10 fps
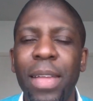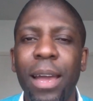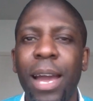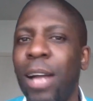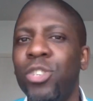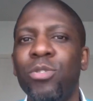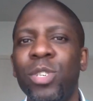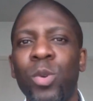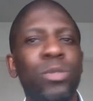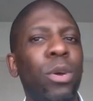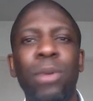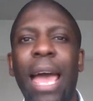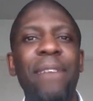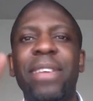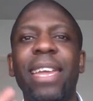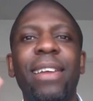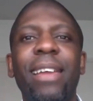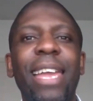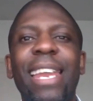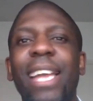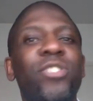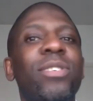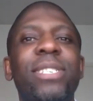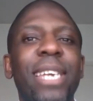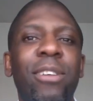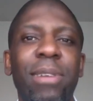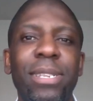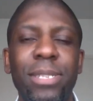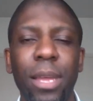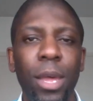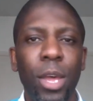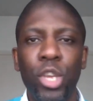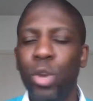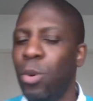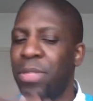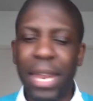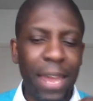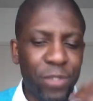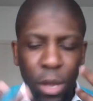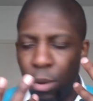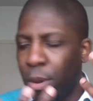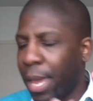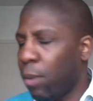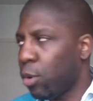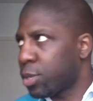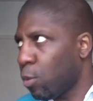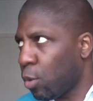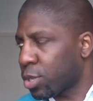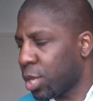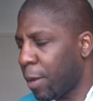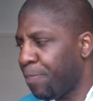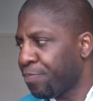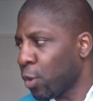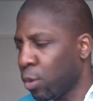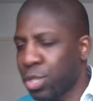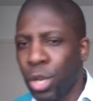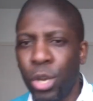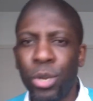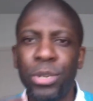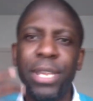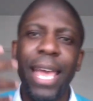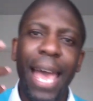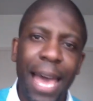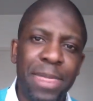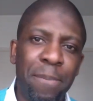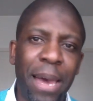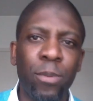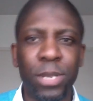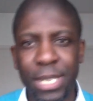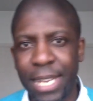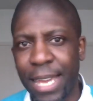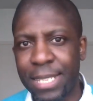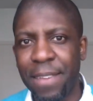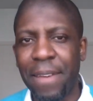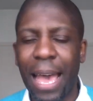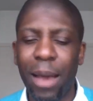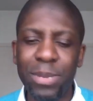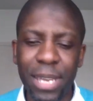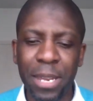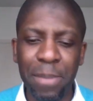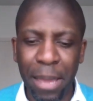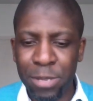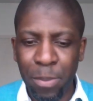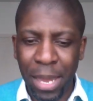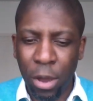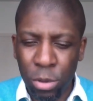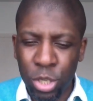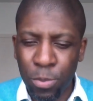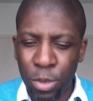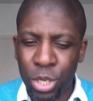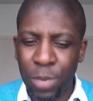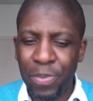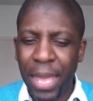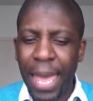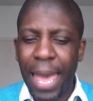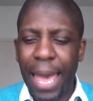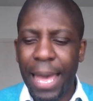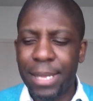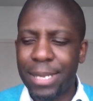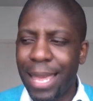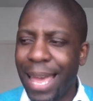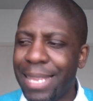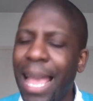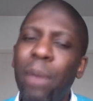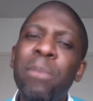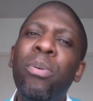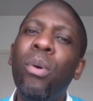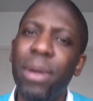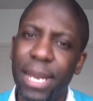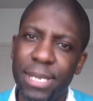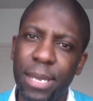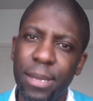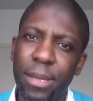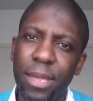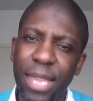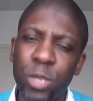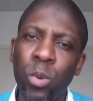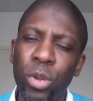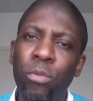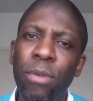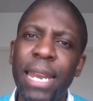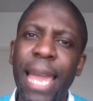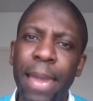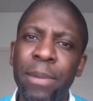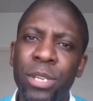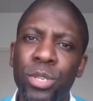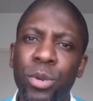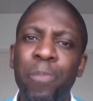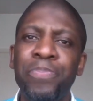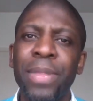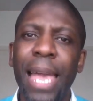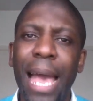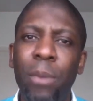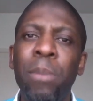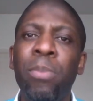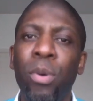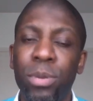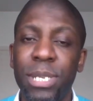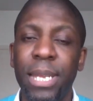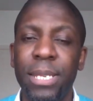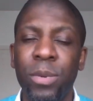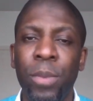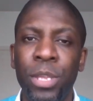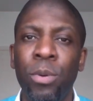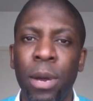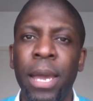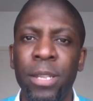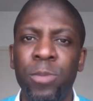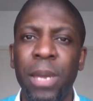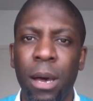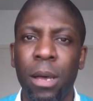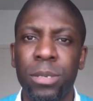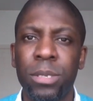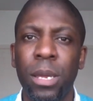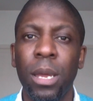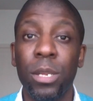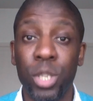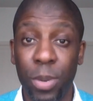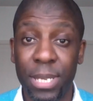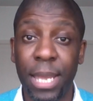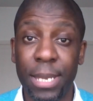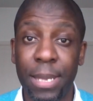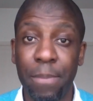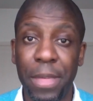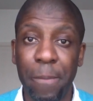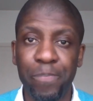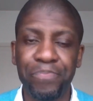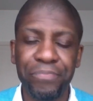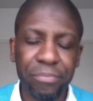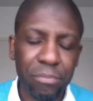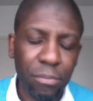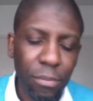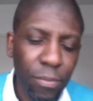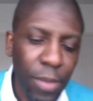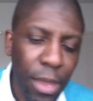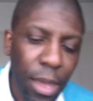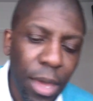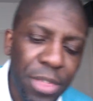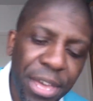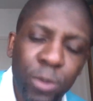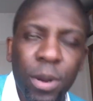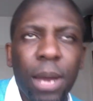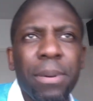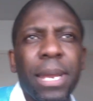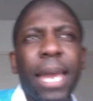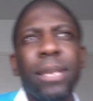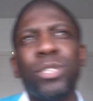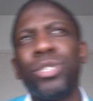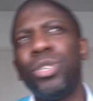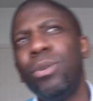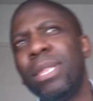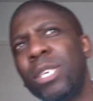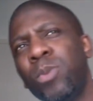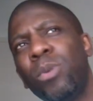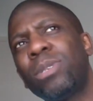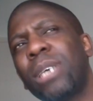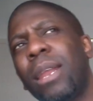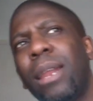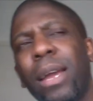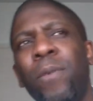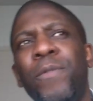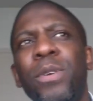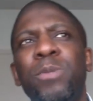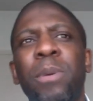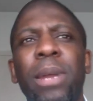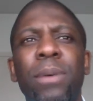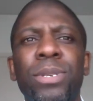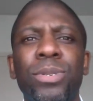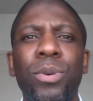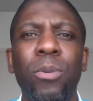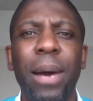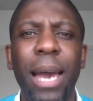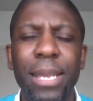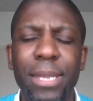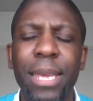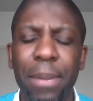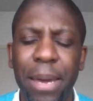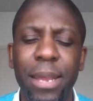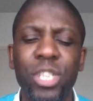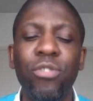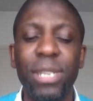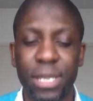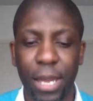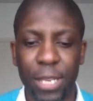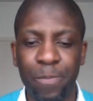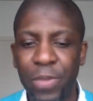countries who don't have electricity grids. You will then have to go and look at what's the good and the bad, what's the negative, how is it going to be able to make a contribution, and how important is it? That's what you're really aiming to do. How important is it when you are going to be asked to assess something? Third one I'm going to get to you, and this one always kind of like confused me when I was in school, but I had to think about it, is criticize.